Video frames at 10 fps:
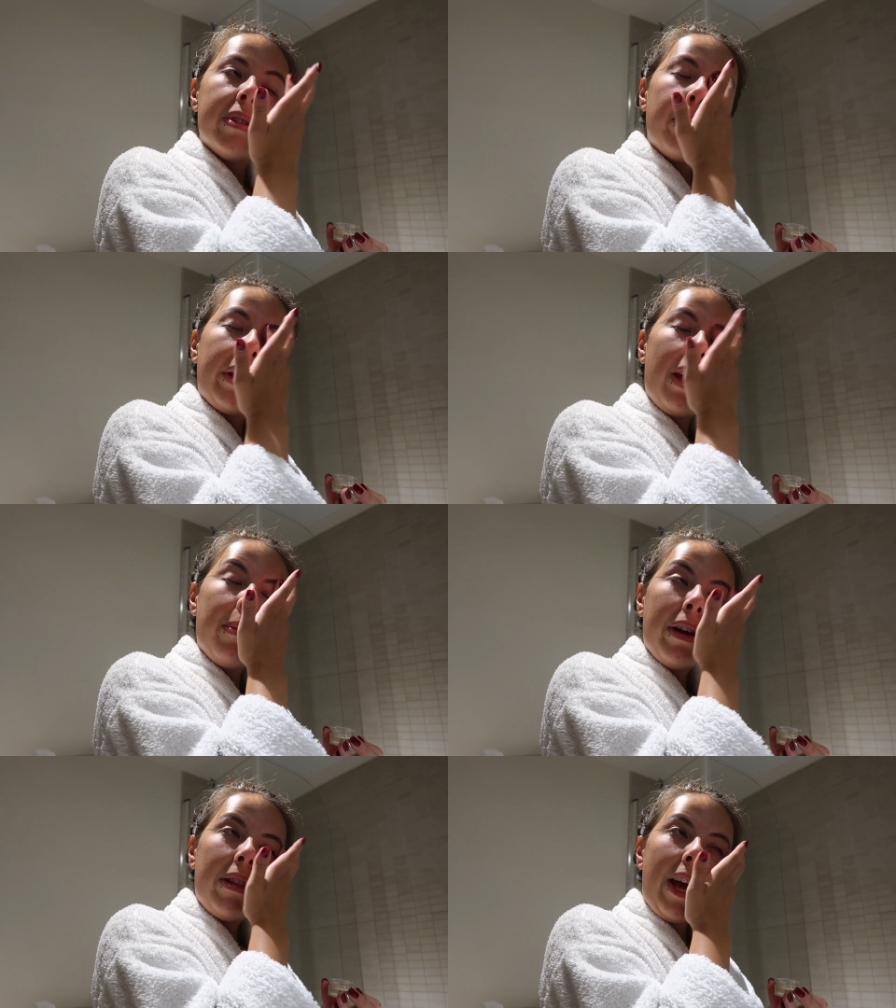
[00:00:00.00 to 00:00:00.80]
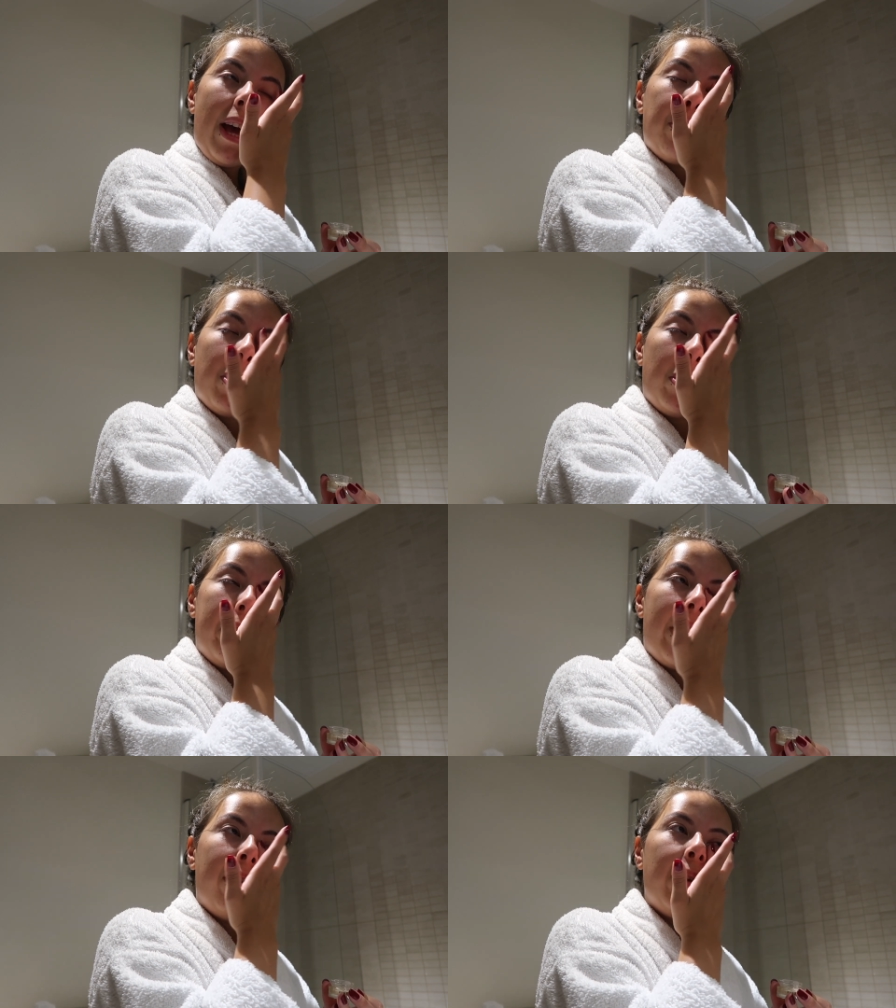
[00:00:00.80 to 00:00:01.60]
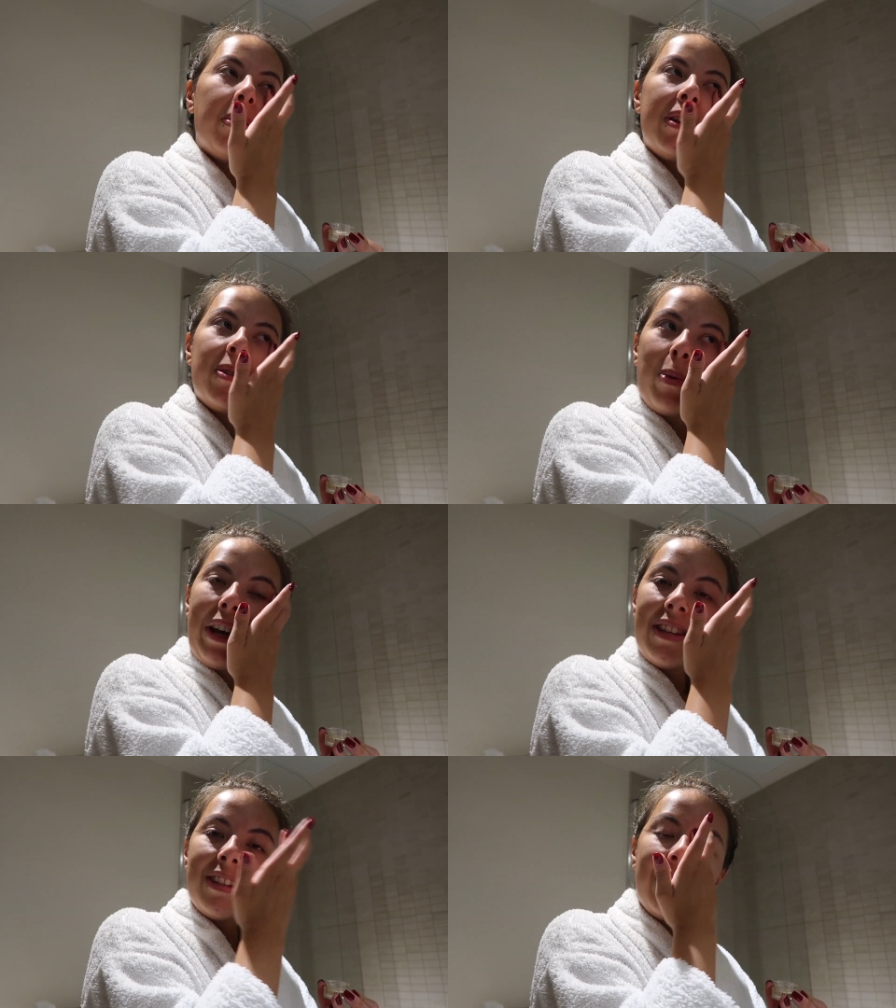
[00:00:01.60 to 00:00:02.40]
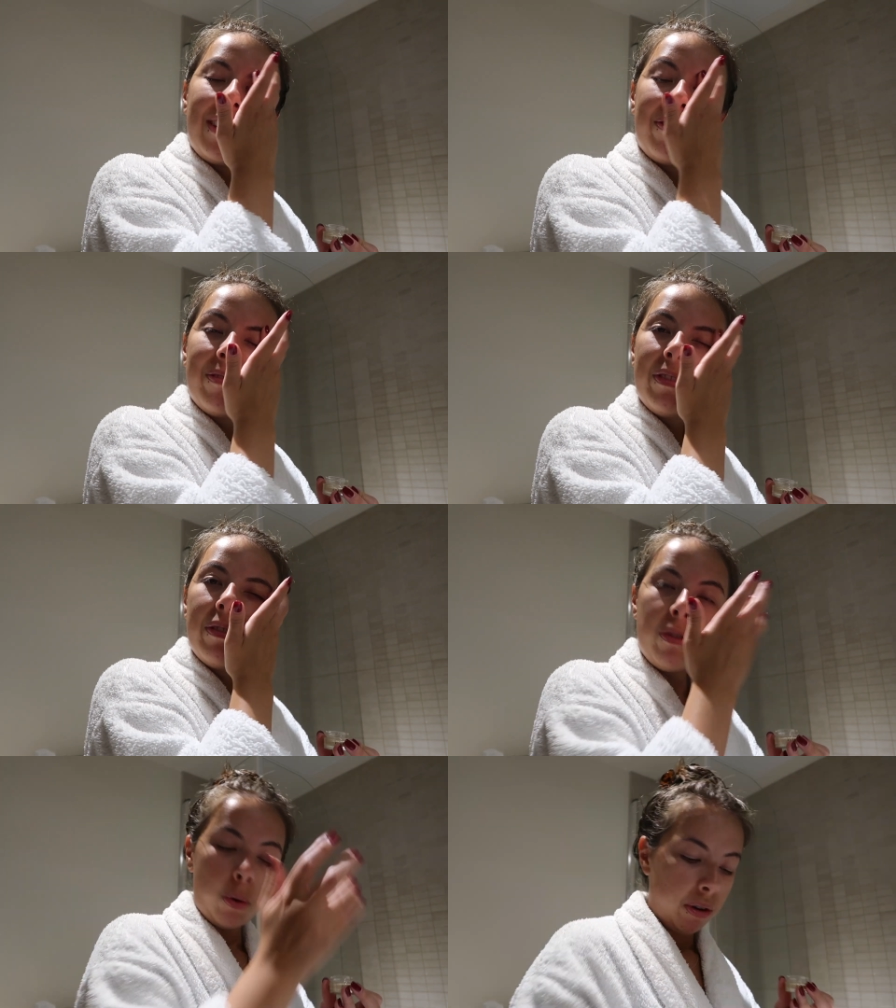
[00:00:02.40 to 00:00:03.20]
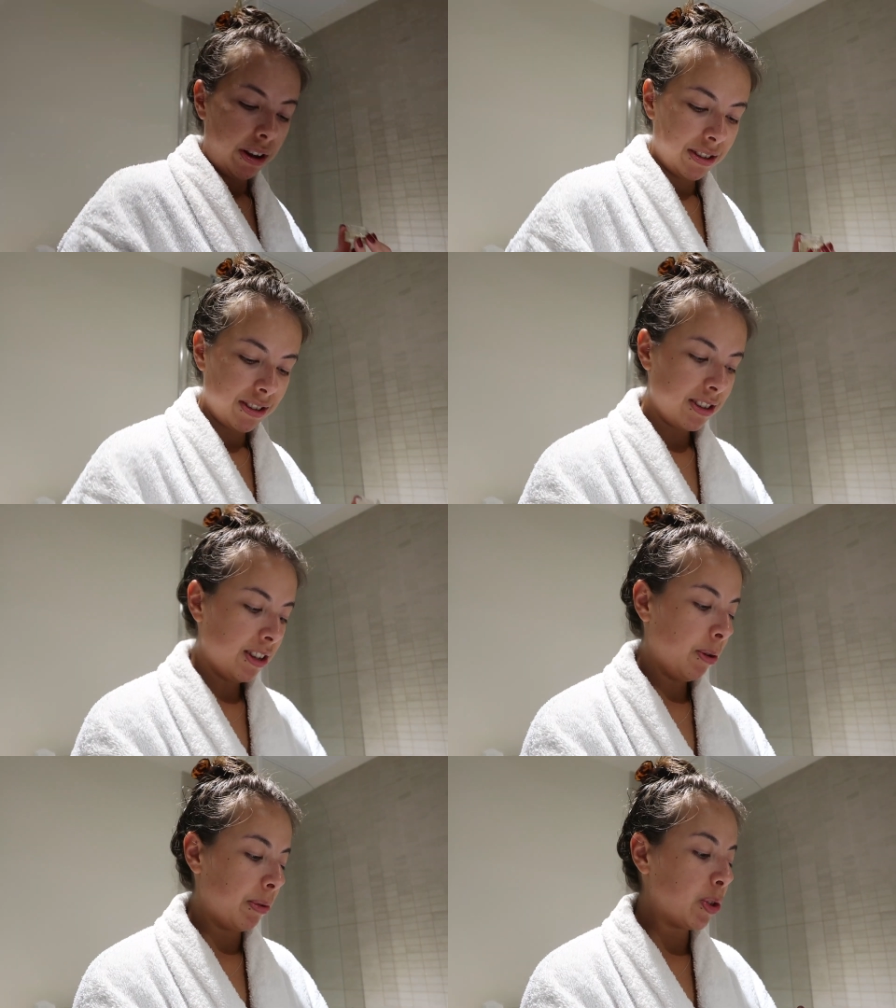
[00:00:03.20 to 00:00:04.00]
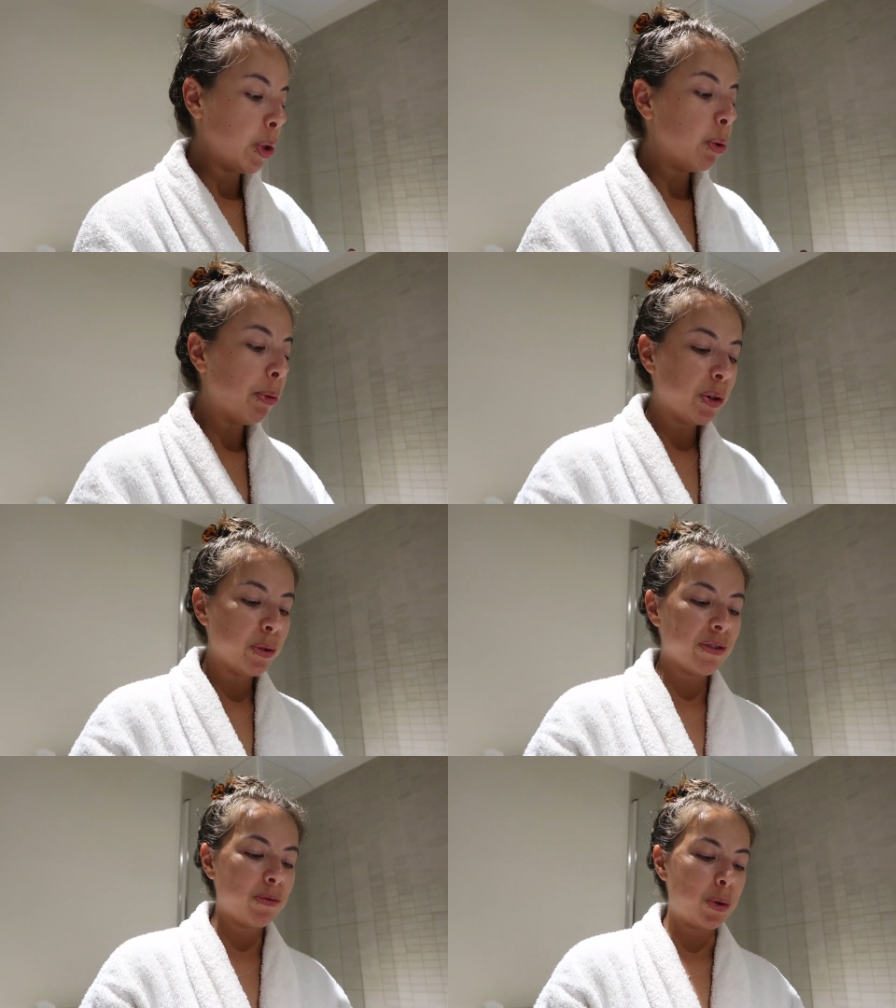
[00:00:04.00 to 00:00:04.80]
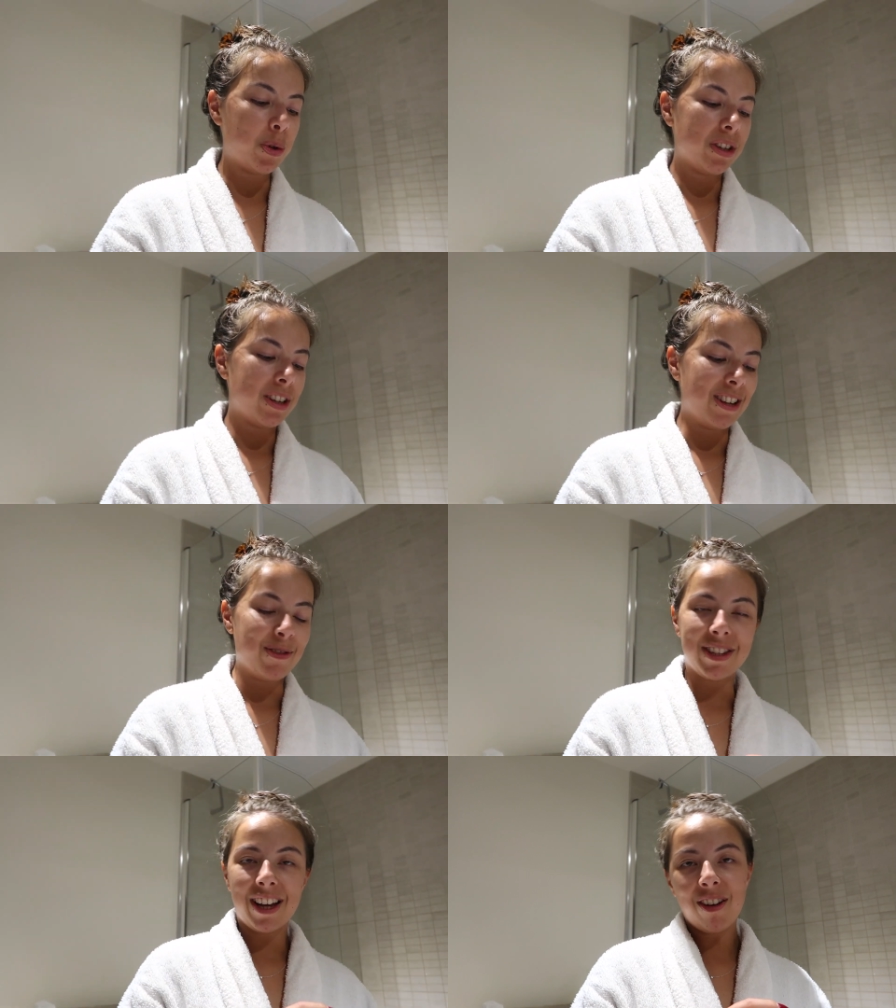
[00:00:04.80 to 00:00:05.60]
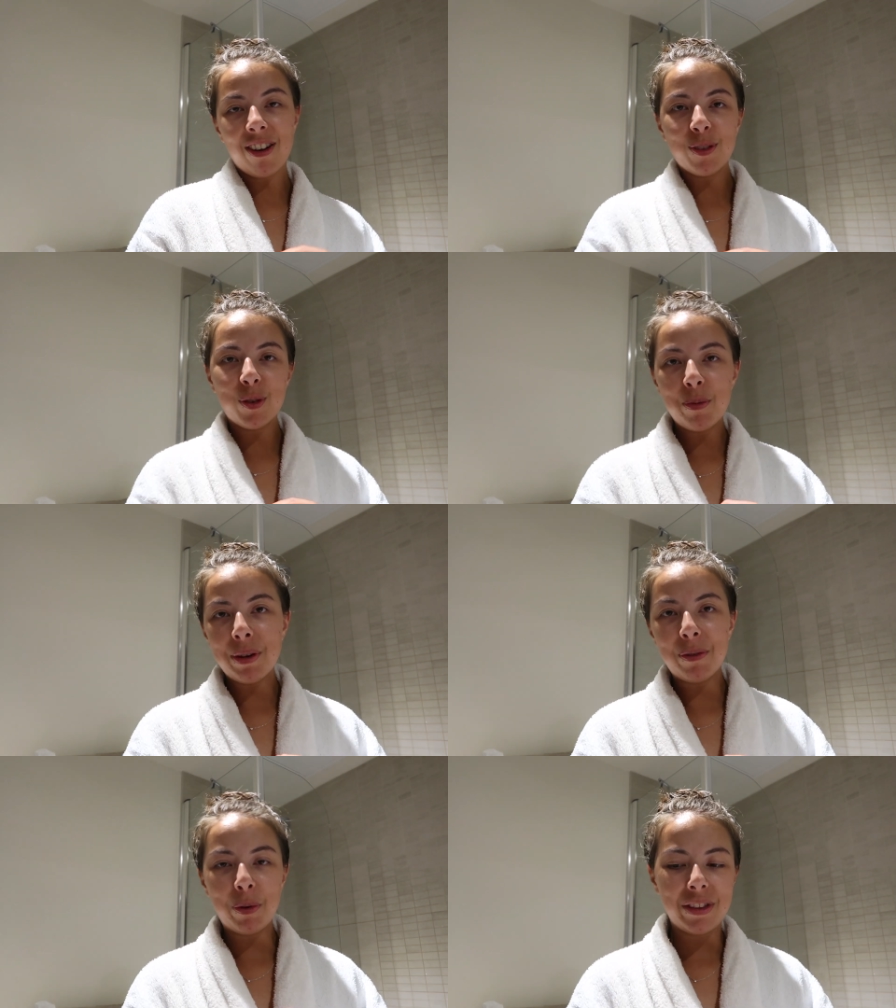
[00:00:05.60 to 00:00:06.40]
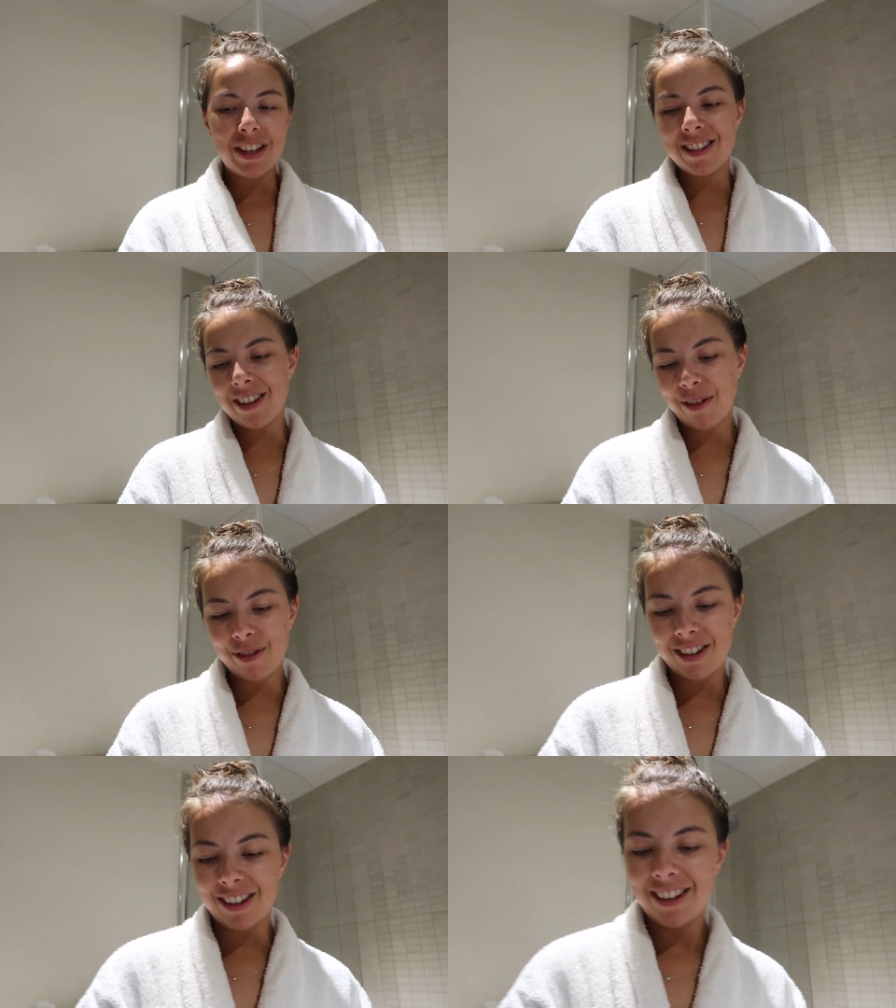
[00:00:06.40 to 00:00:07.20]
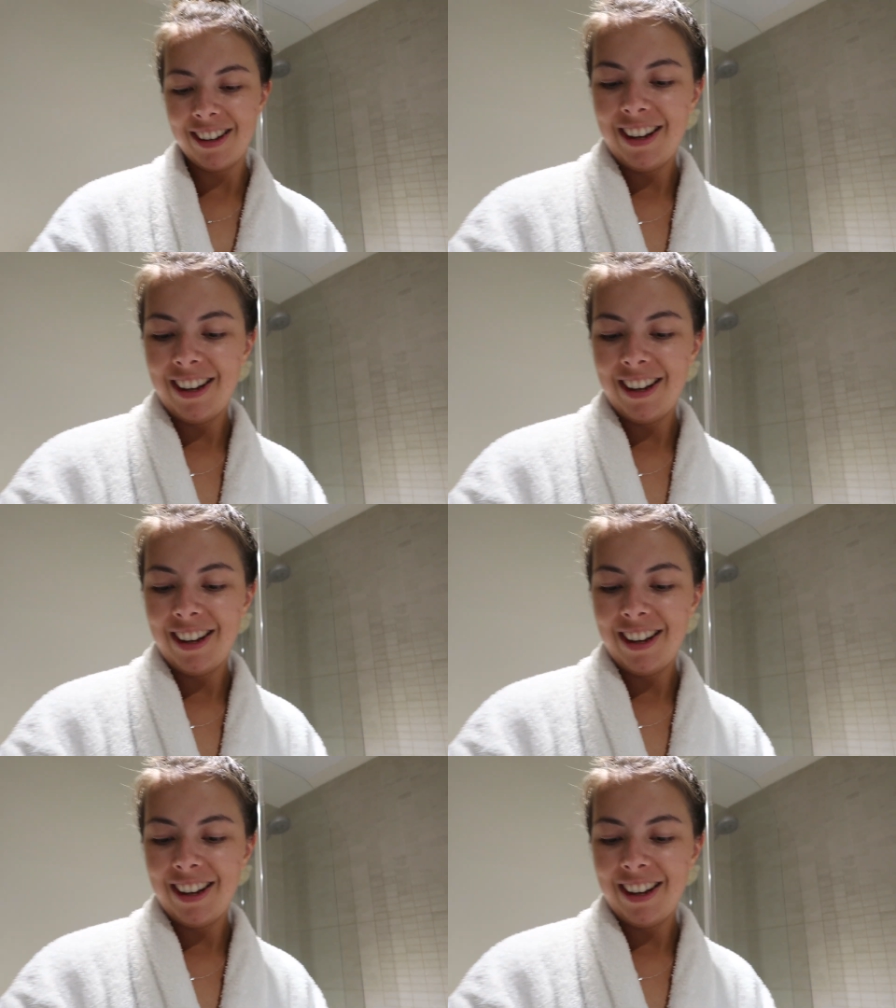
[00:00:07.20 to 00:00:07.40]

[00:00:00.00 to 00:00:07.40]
So we came out of the airport and there he was waiting for us with two bottles of water and he was like, oh, I thought you might want these after